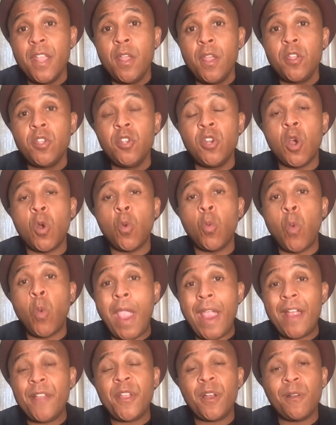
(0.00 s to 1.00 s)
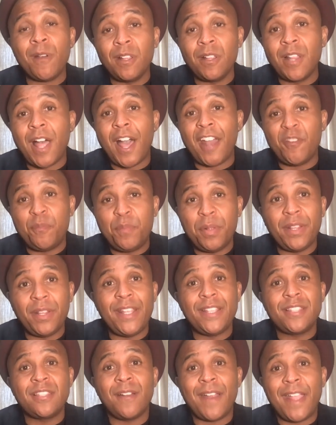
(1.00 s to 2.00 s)
You know, where there are a lot of
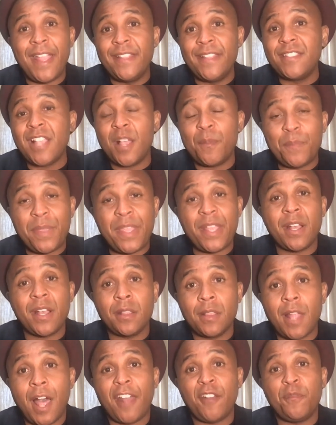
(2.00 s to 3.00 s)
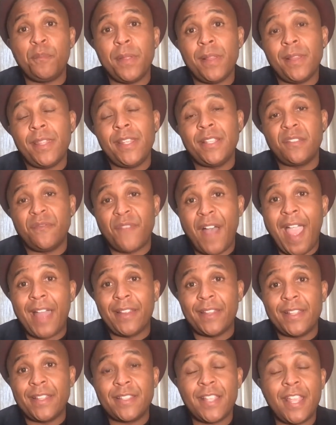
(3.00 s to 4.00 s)
police, there ends up being a lot of police
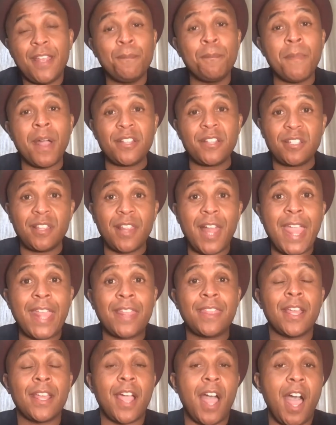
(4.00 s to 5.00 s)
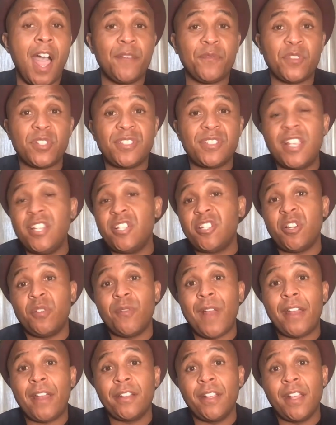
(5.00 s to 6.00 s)
violence. And much like the conversation
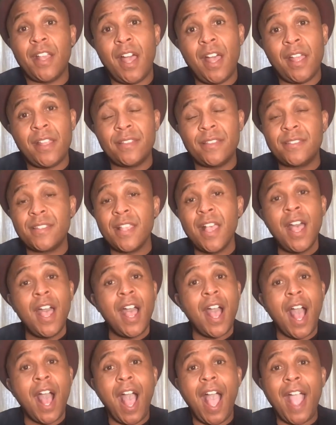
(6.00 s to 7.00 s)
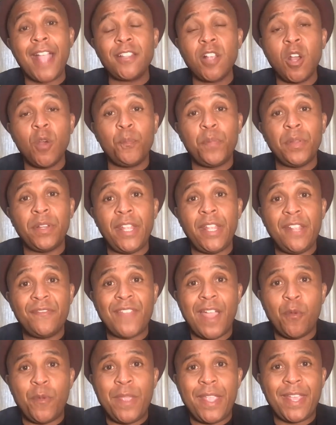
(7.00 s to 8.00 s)
around guns, I don't believe
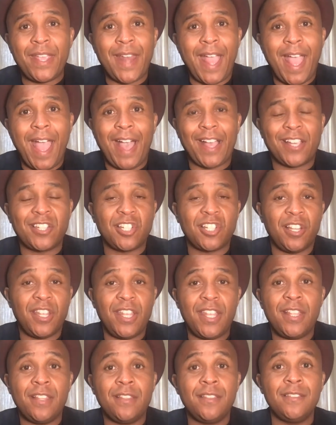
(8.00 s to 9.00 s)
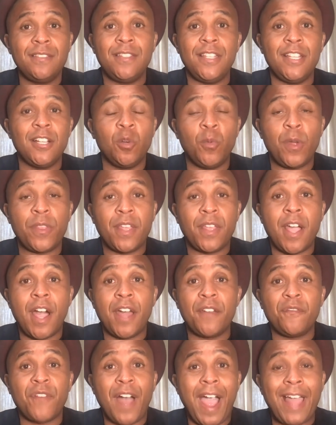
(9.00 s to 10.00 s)
that we can actually deal with
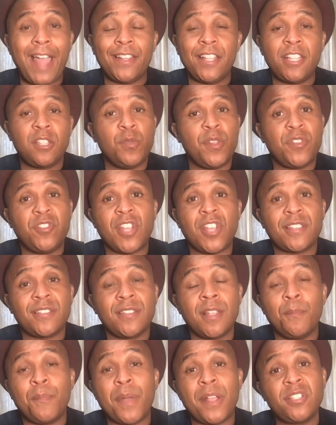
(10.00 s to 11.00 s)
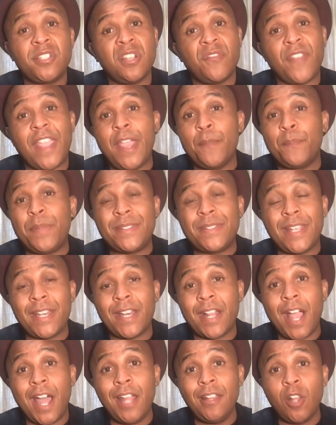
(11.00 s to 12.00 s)
gun violence with just a bunch of impotent
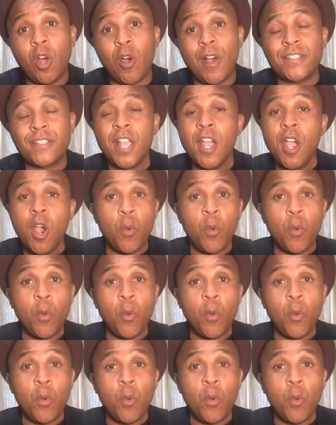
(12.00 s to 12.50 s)
gun laws.